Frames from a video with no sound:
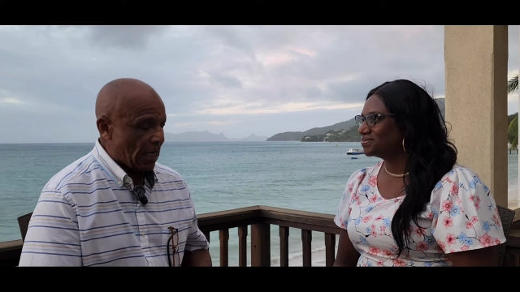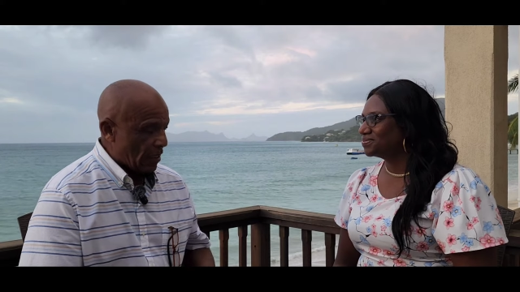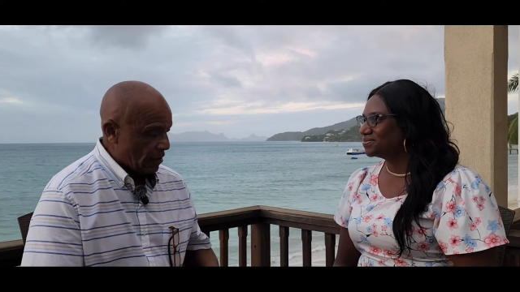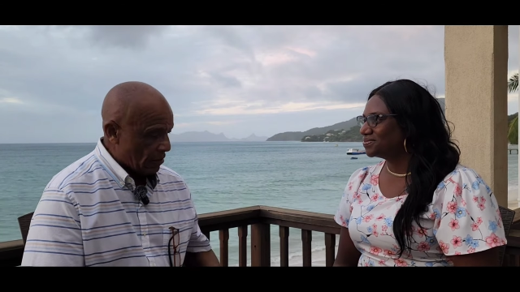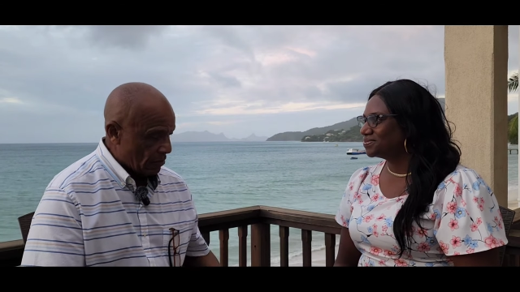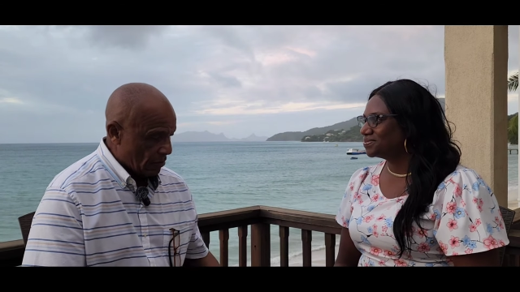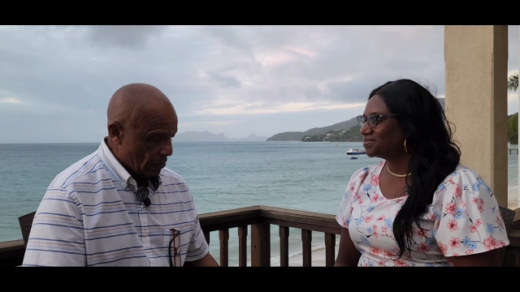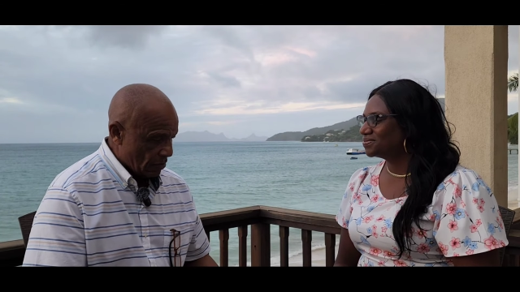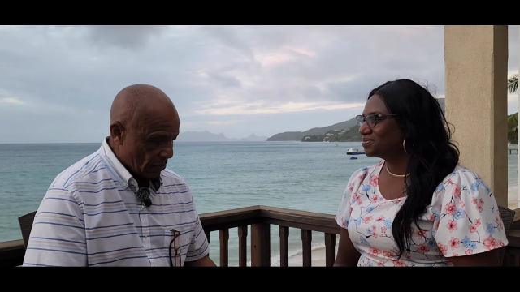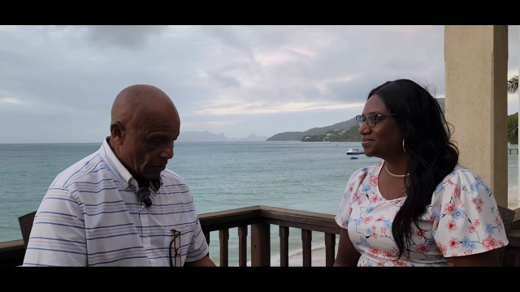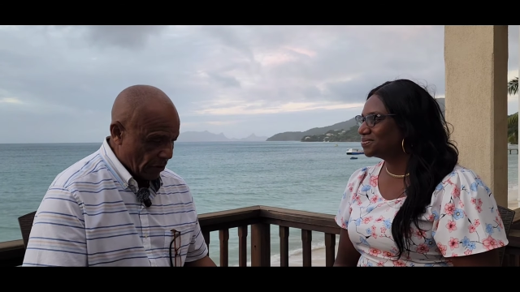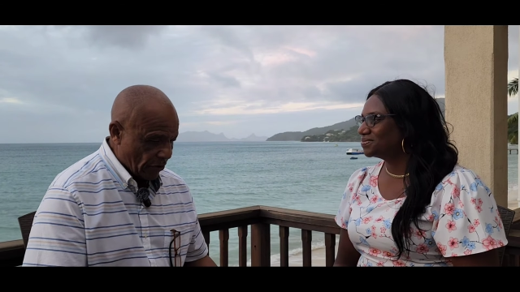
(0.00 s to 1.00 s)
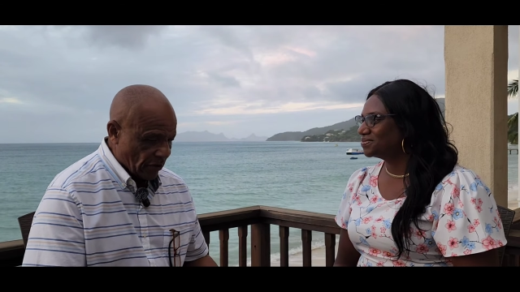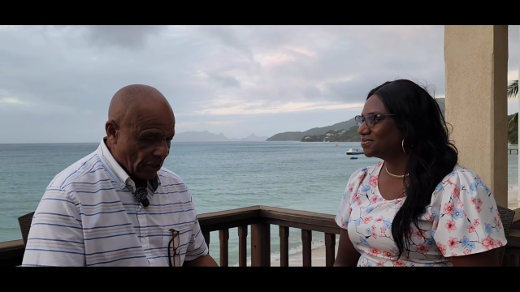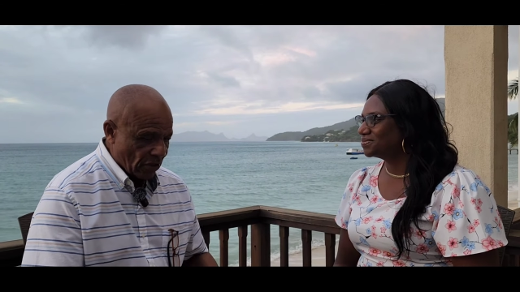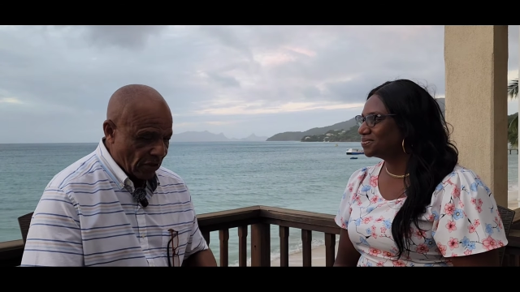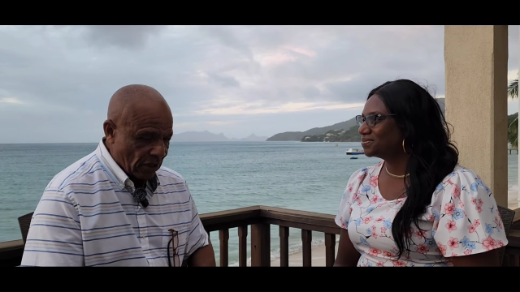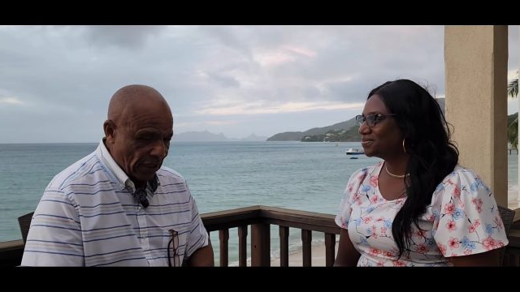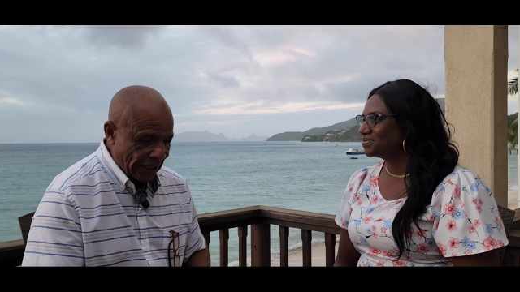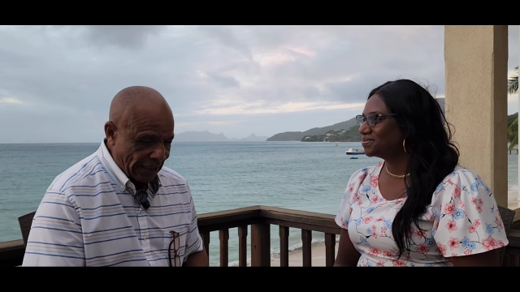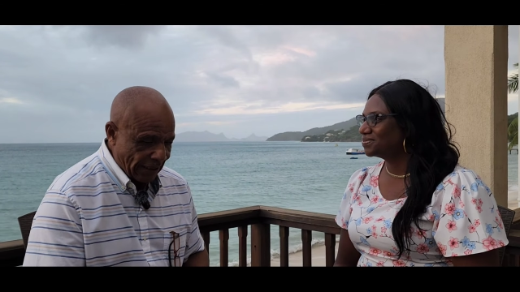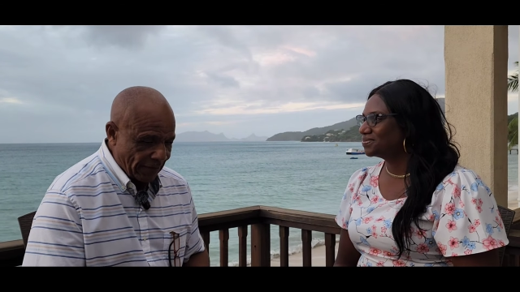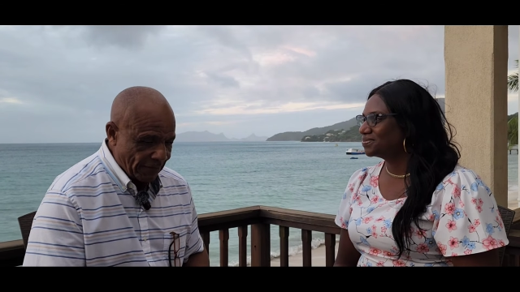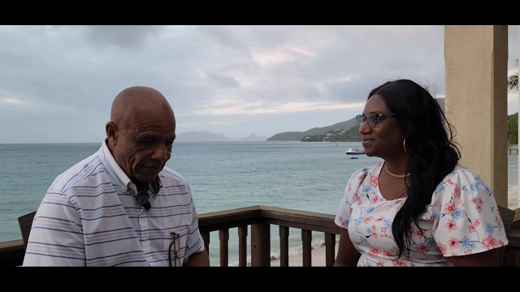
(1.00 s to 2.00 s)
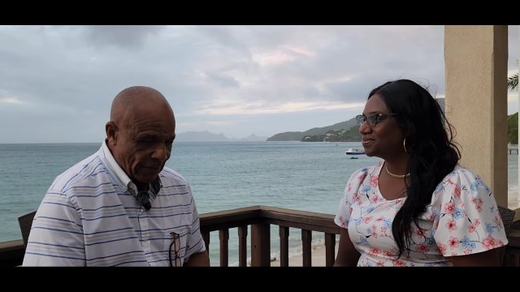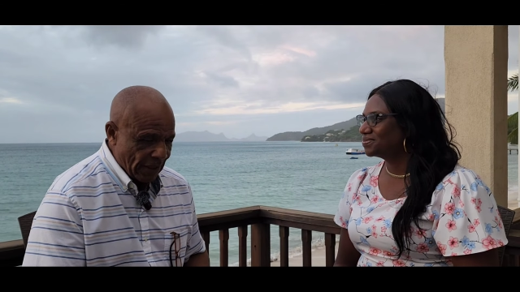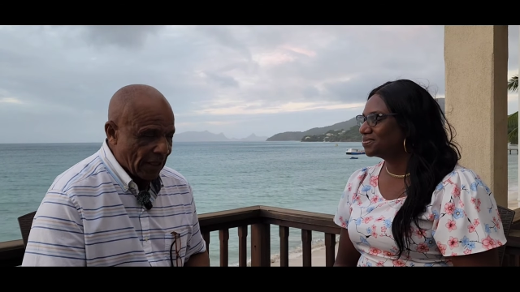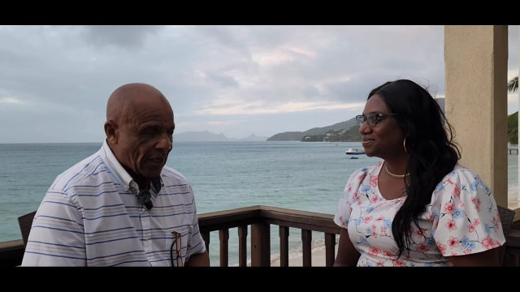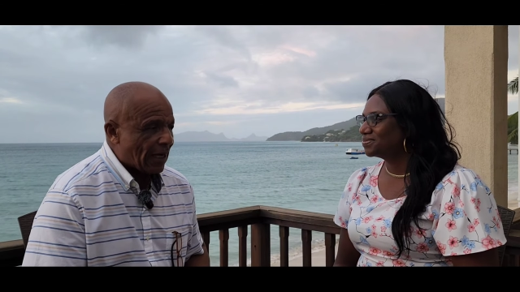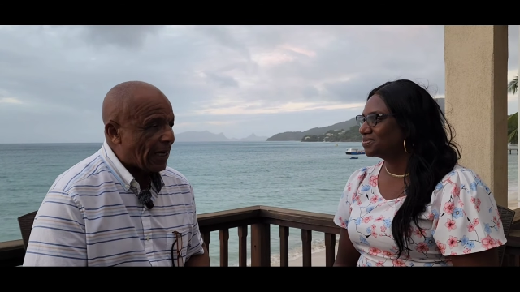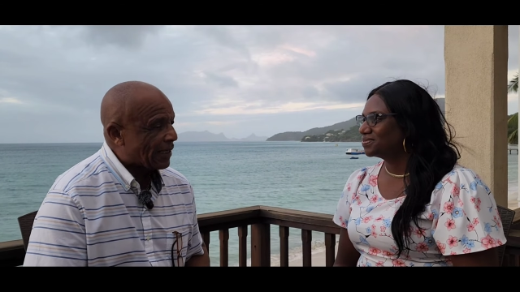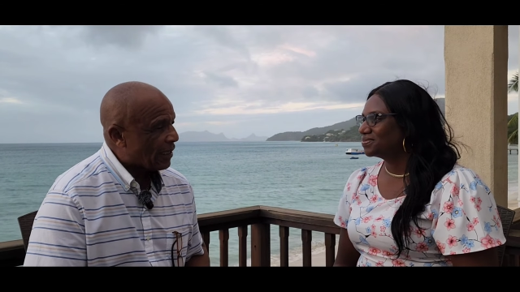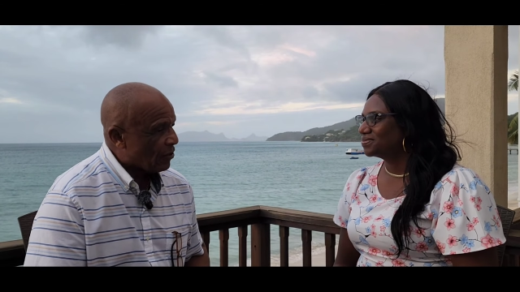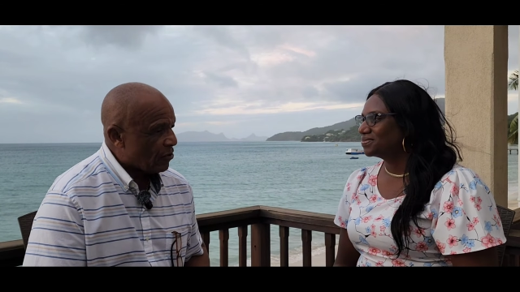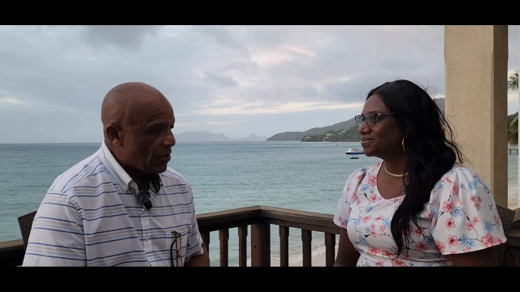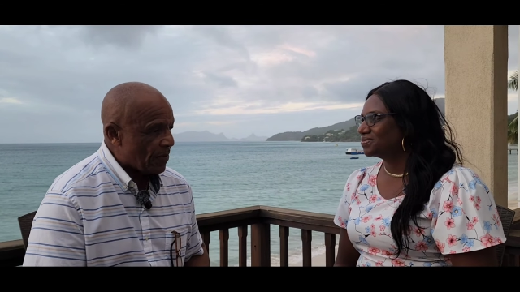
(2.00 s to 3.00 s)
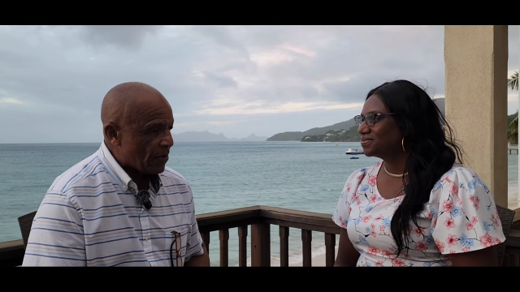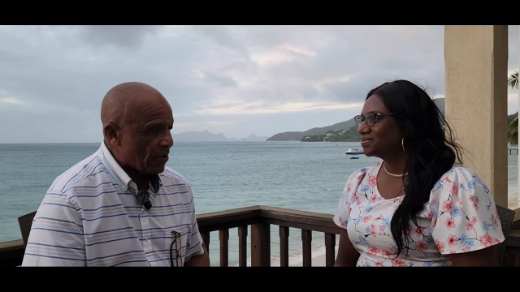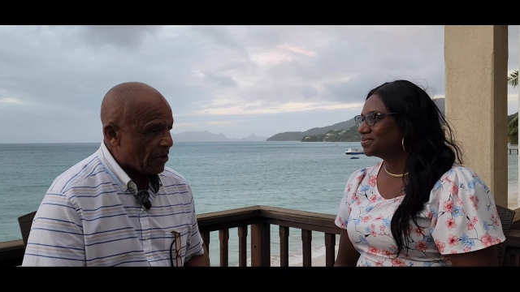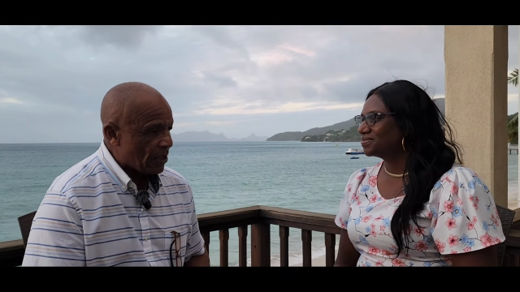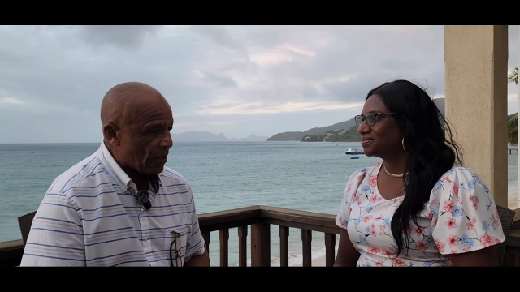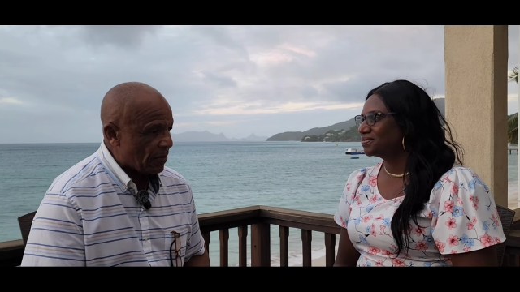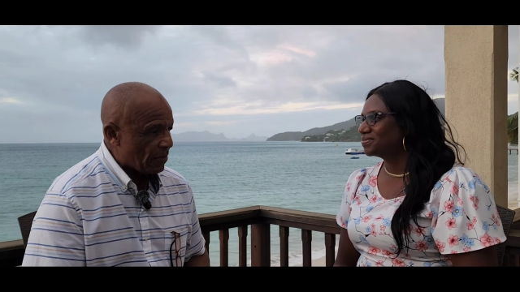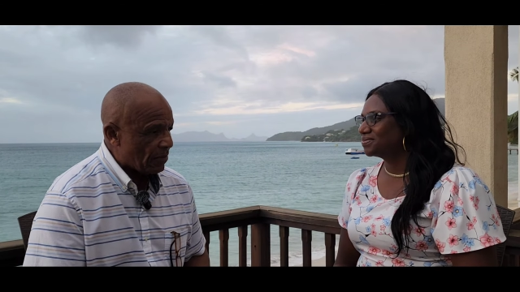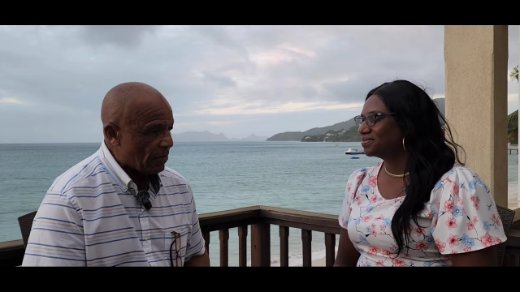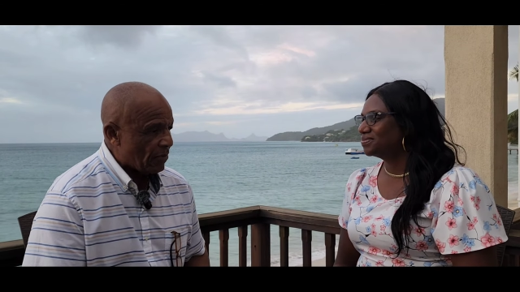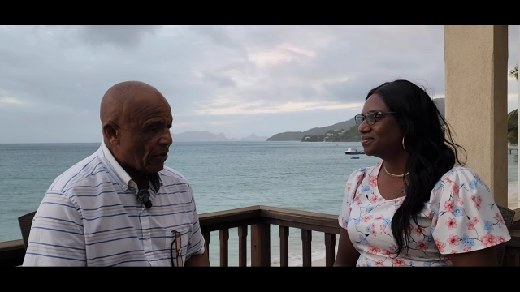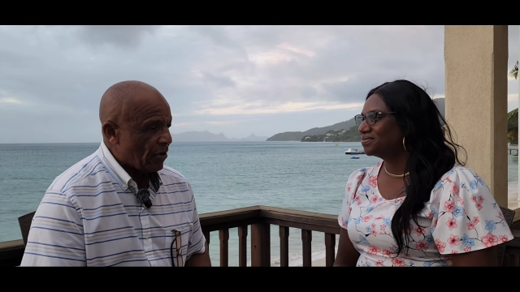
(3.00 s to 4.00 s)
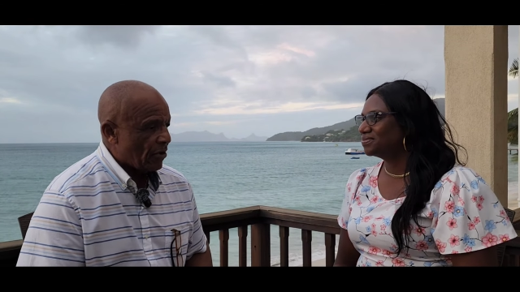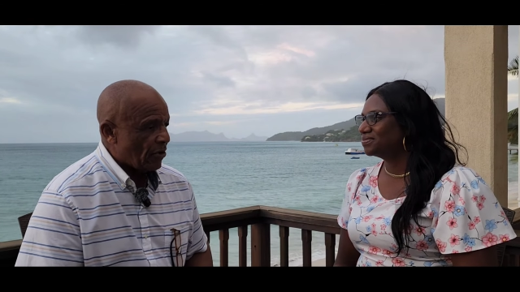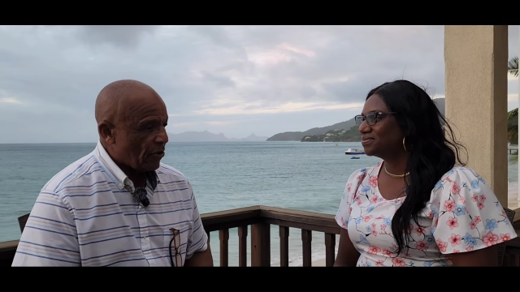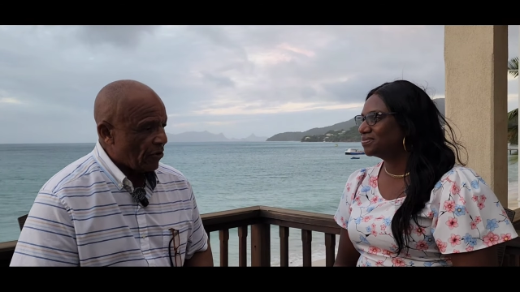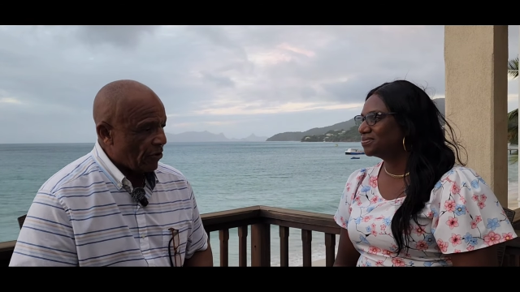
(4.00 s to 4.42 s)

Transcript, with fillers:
Speaker 1: and there was another lady, I cannot remember her name. Mm -hmm.